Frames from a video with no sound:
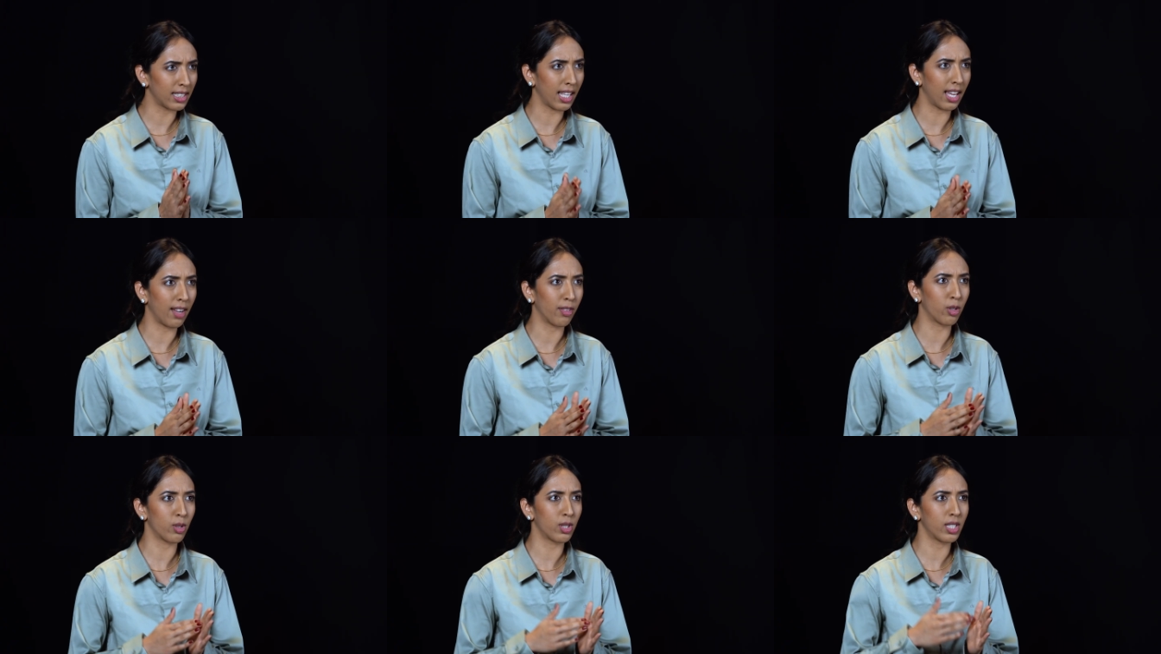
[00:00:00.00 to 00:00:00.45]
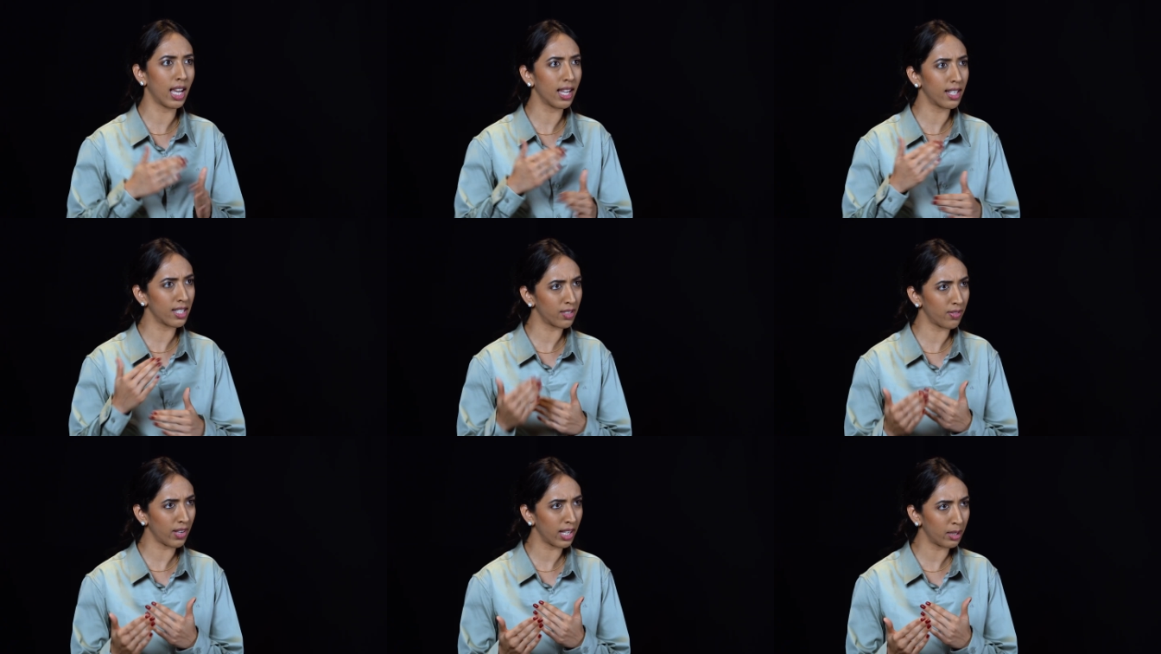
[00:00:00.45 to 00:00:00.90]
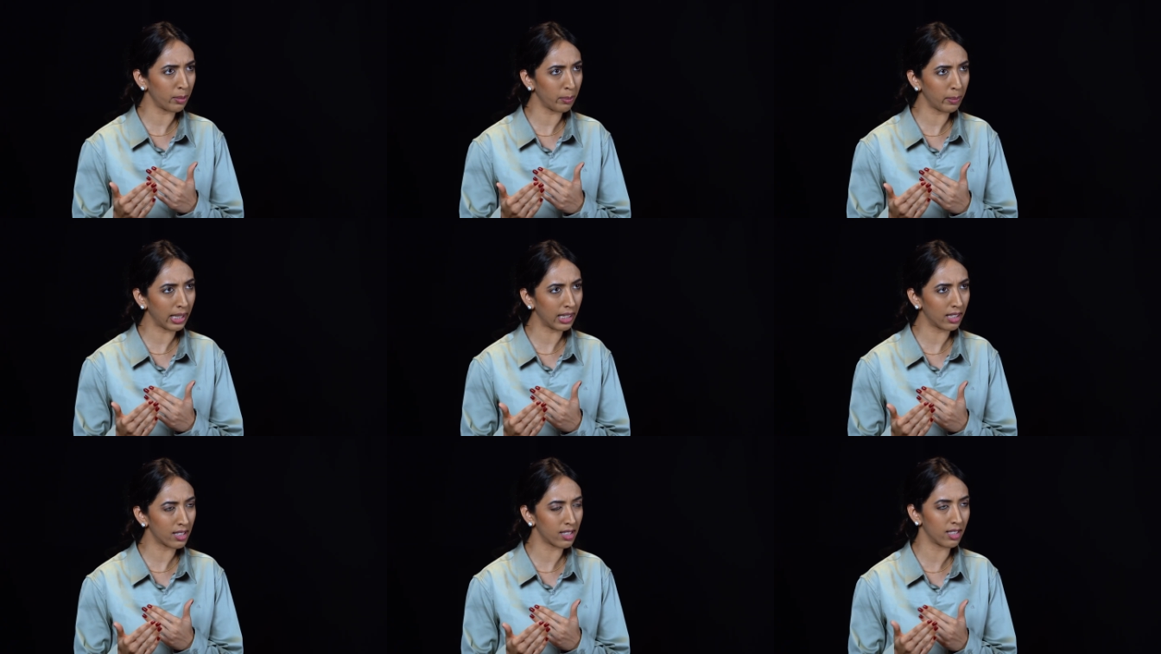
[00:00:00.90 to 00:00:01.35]
They have to satisfy the
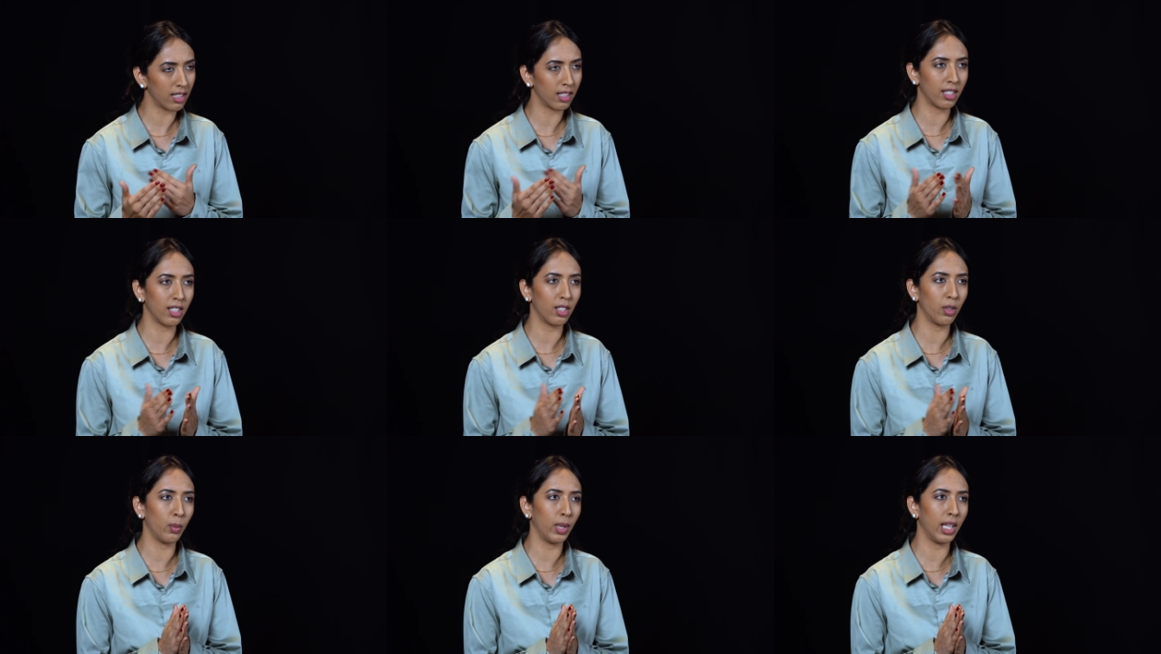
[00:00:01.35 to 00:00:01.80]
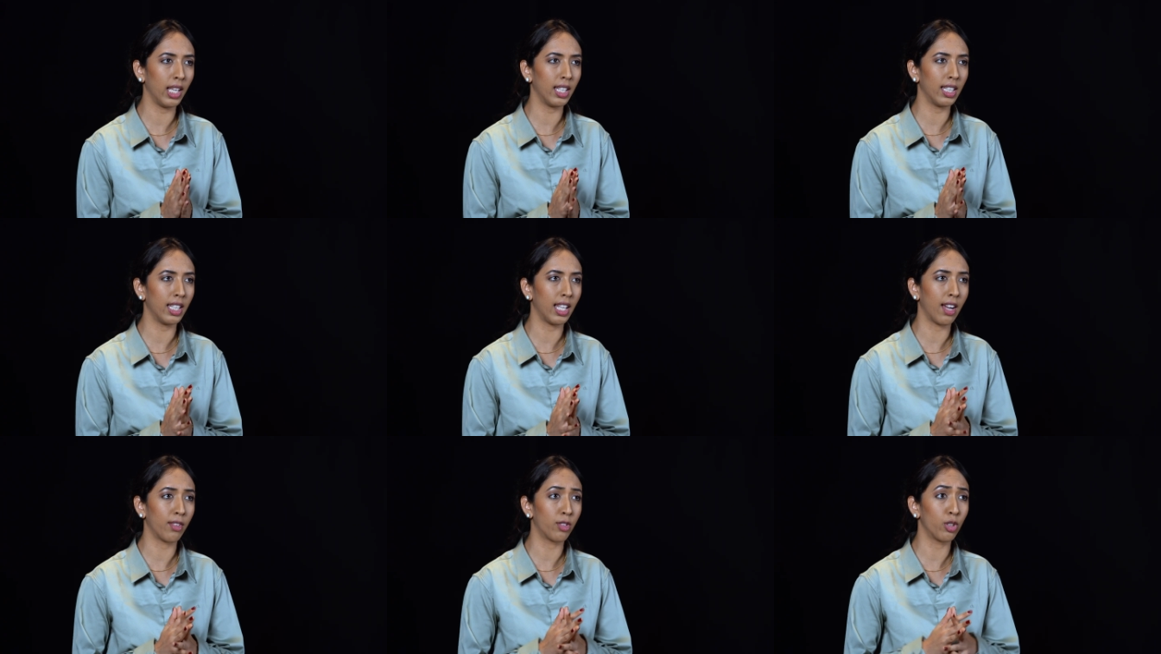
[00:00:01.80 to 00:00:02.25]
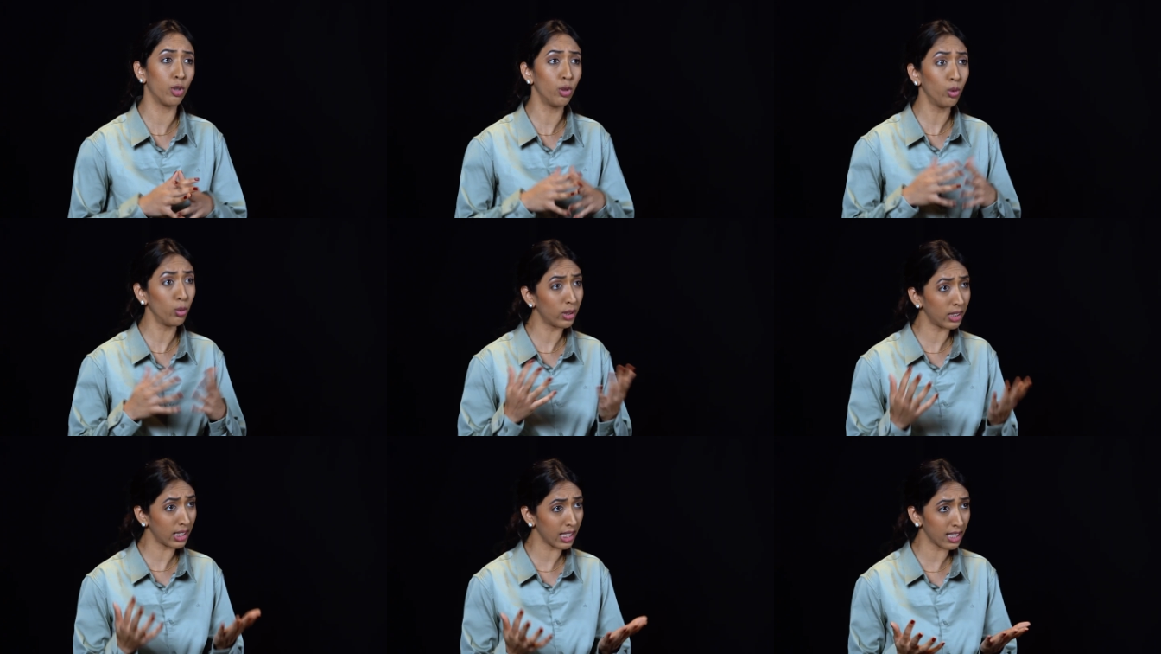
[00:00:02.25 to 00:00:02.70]
male a certain way, they have to
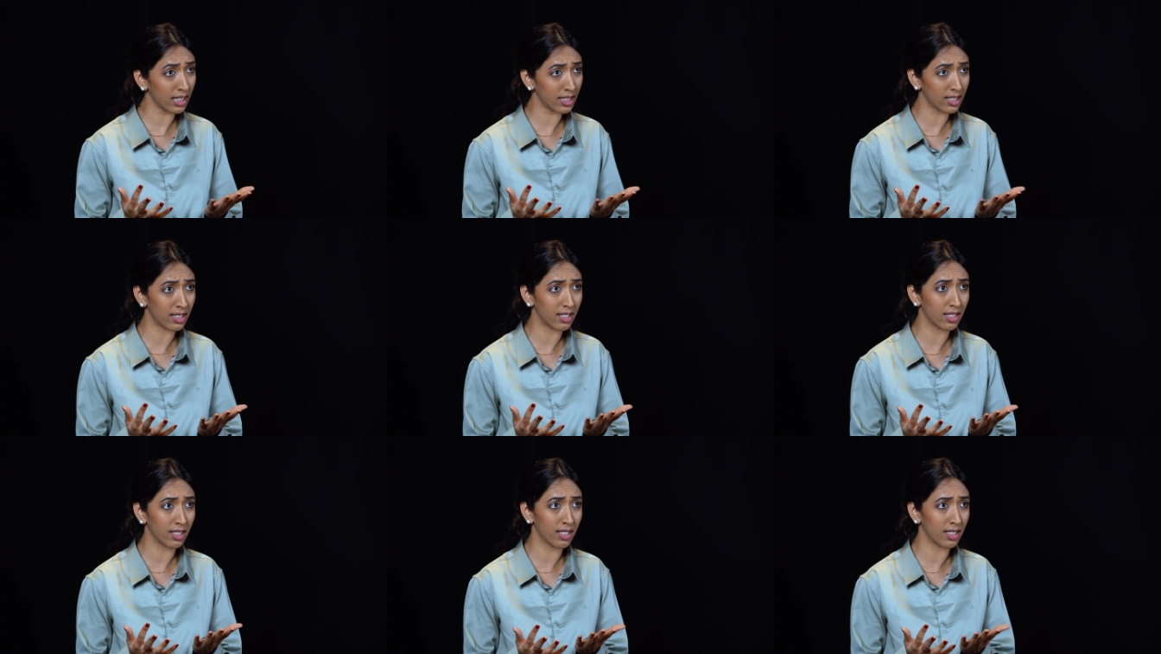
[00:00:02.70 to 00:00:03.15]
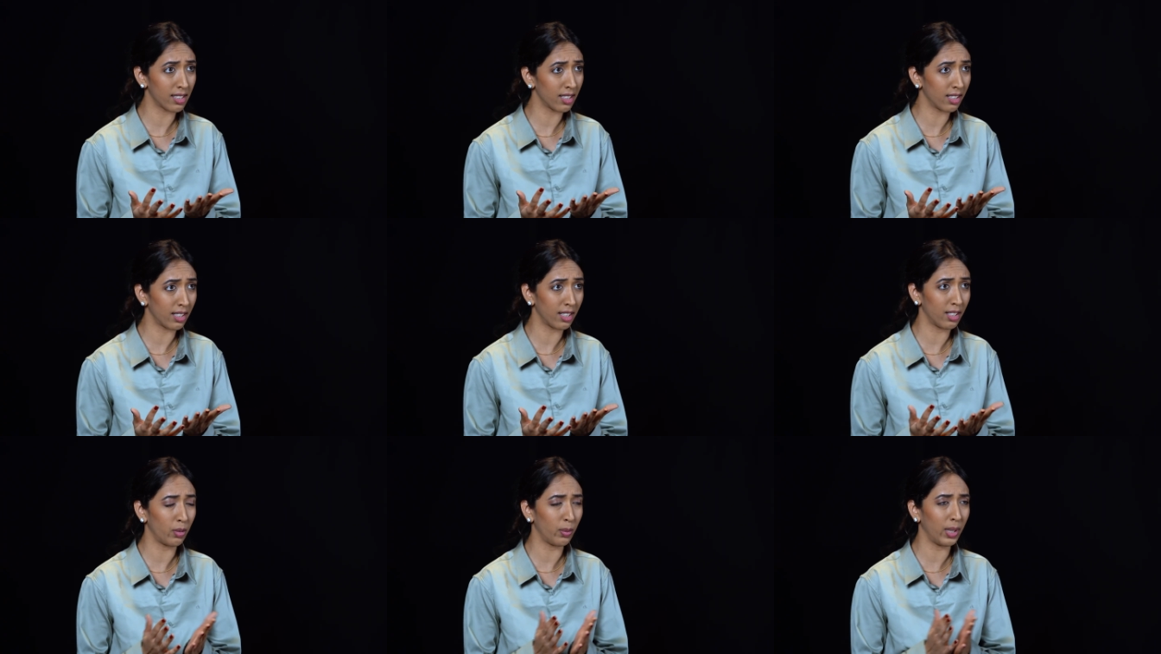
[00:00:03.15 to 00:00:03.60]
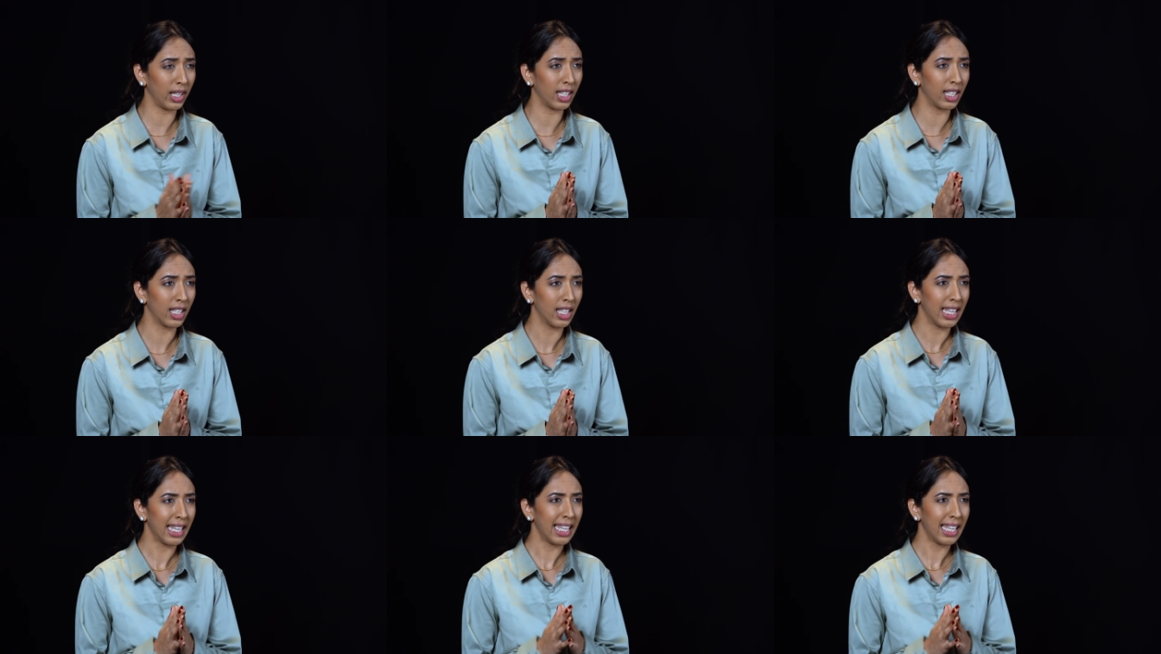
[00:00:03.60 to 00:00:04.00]
do things a certain way.